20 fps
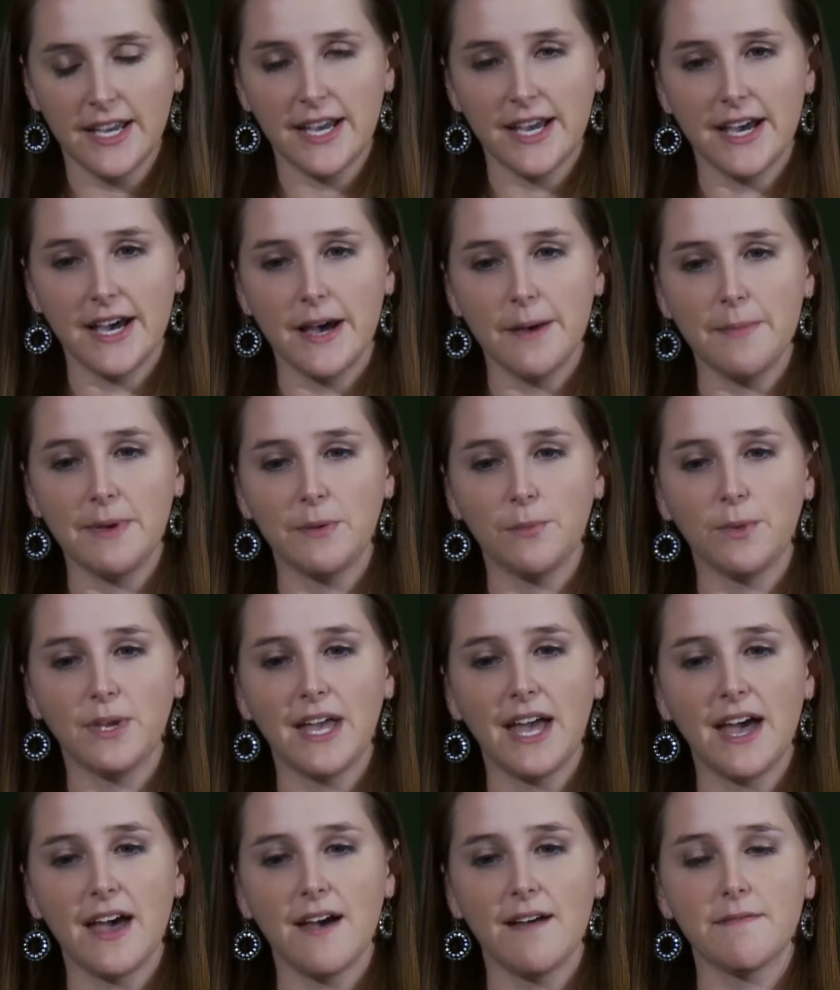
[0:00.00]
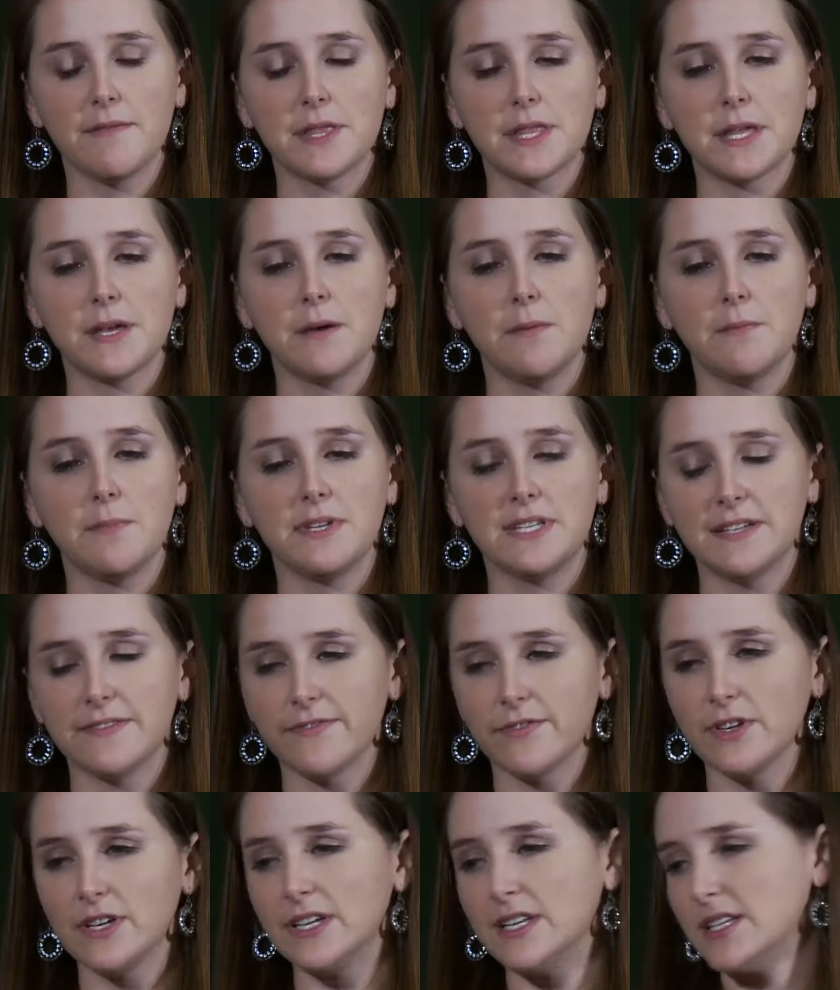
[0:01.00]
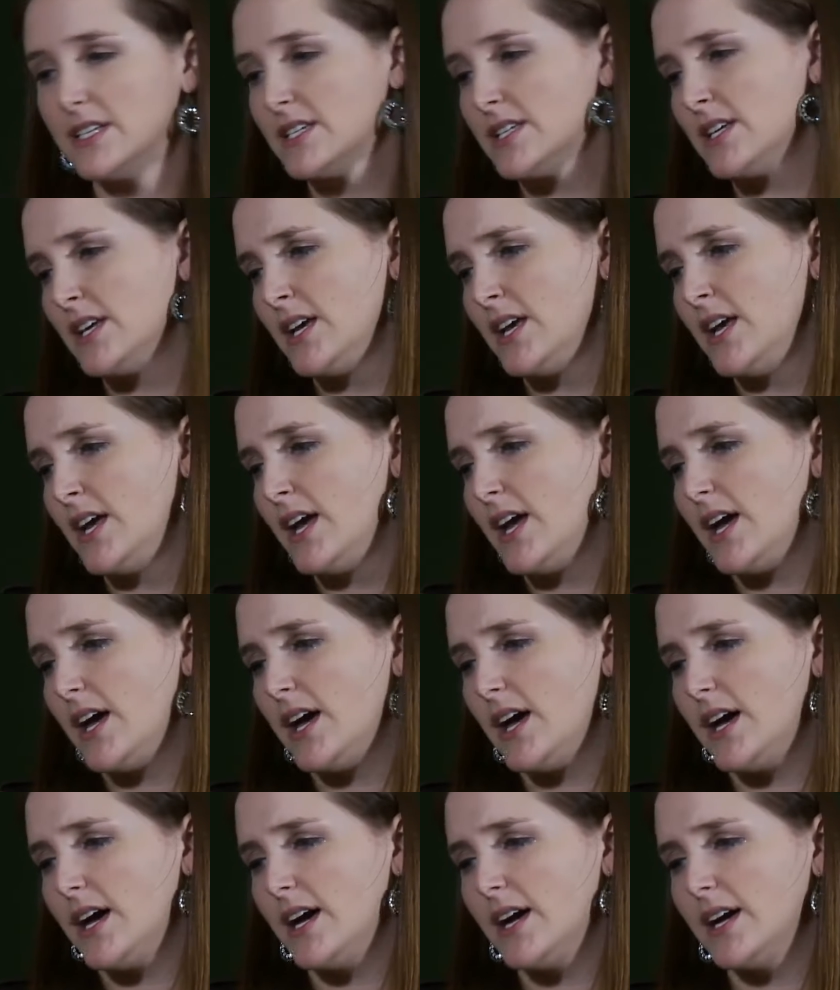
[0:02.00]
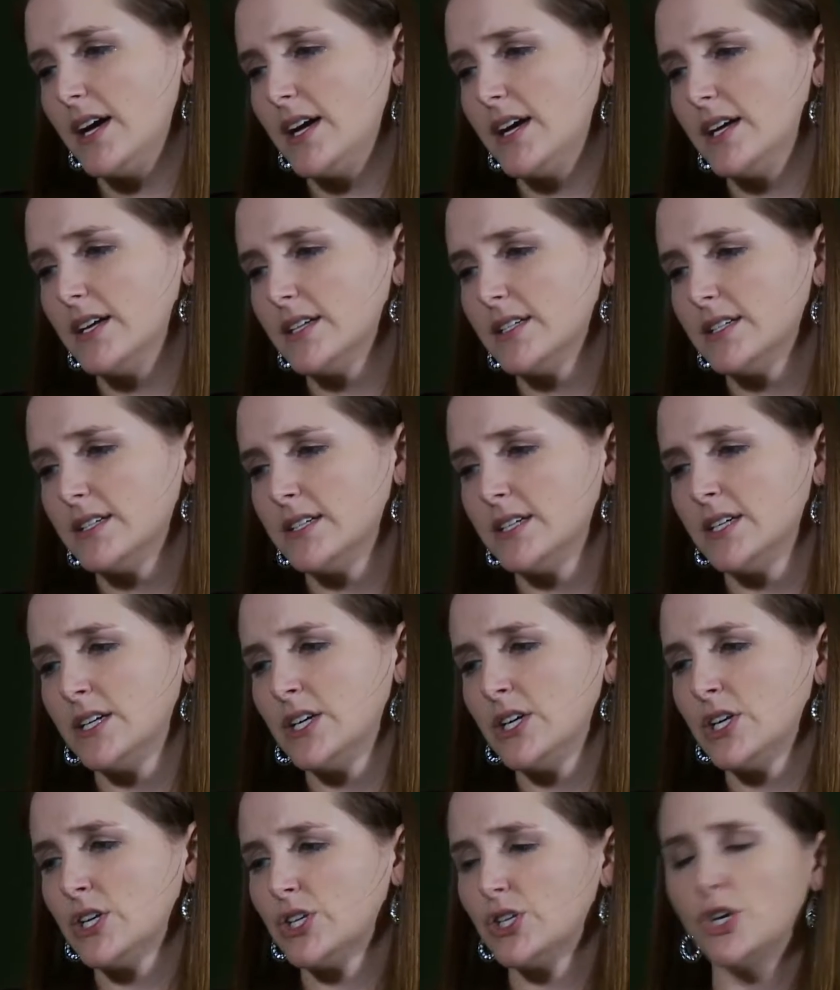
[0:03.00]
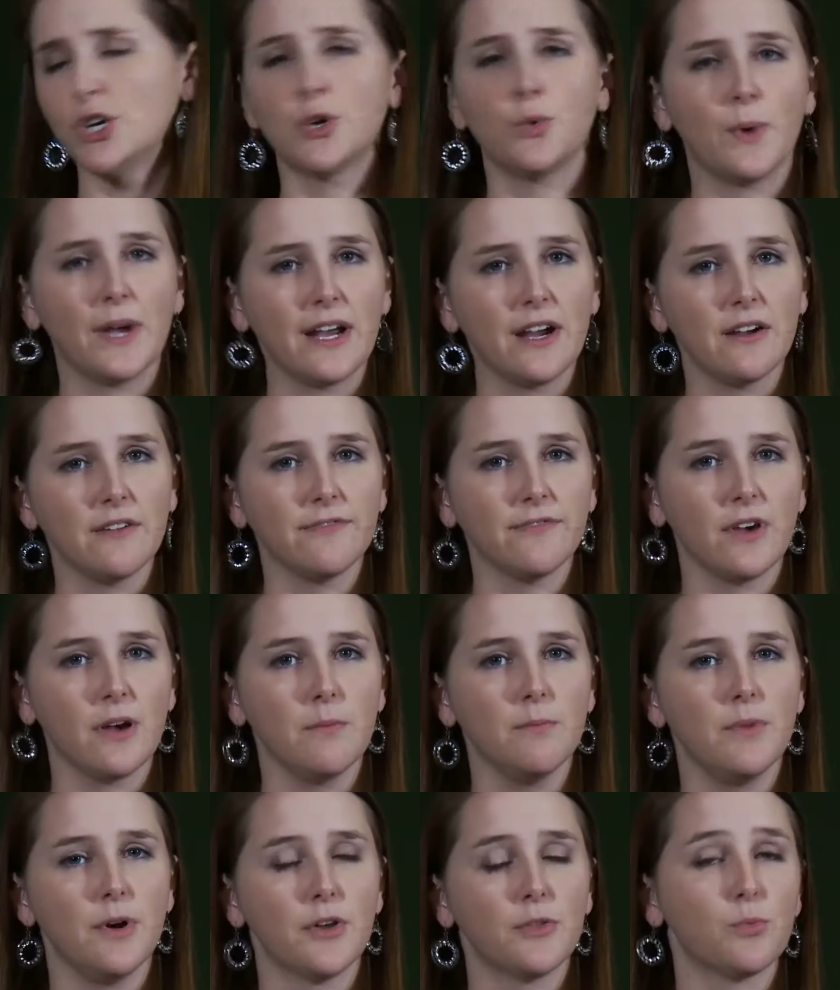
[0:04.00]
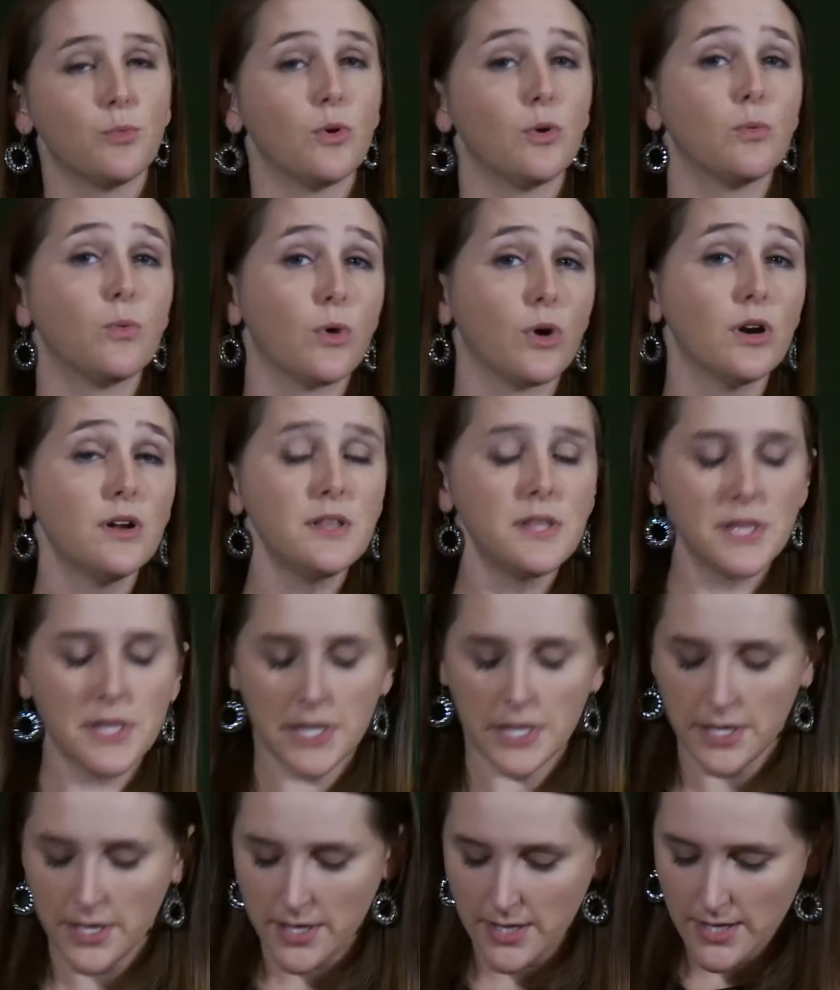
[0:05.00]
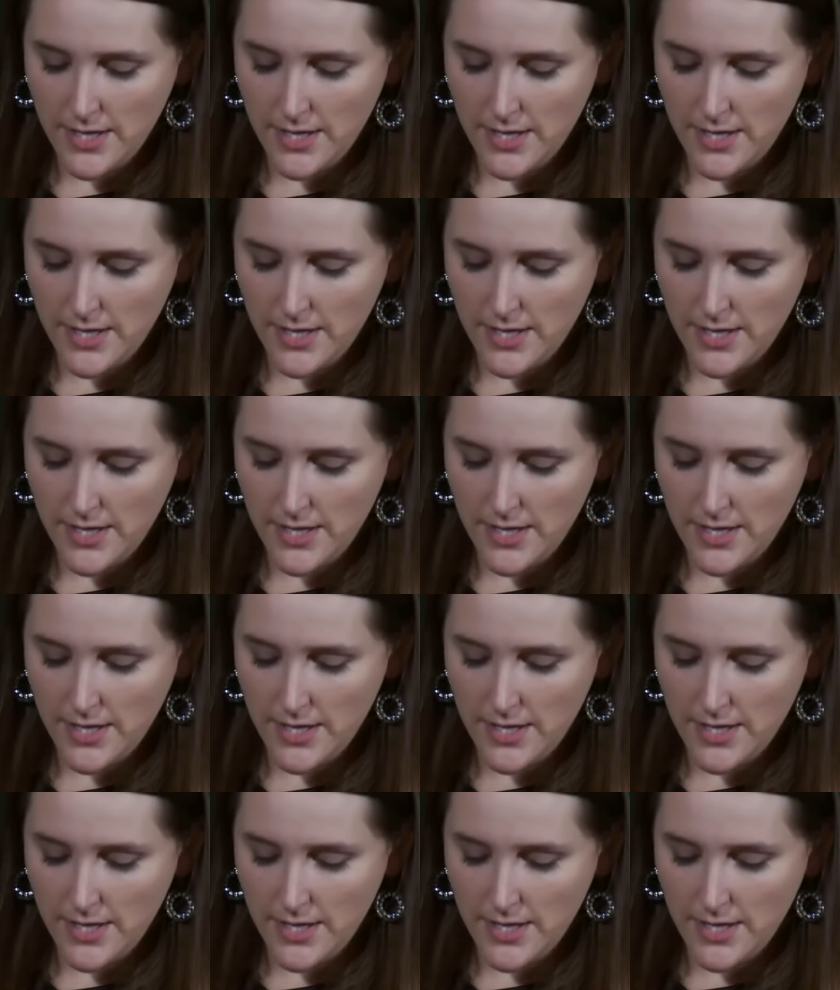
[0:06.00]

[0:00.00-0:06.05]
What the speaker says: And we have some different cookware from both World Wars.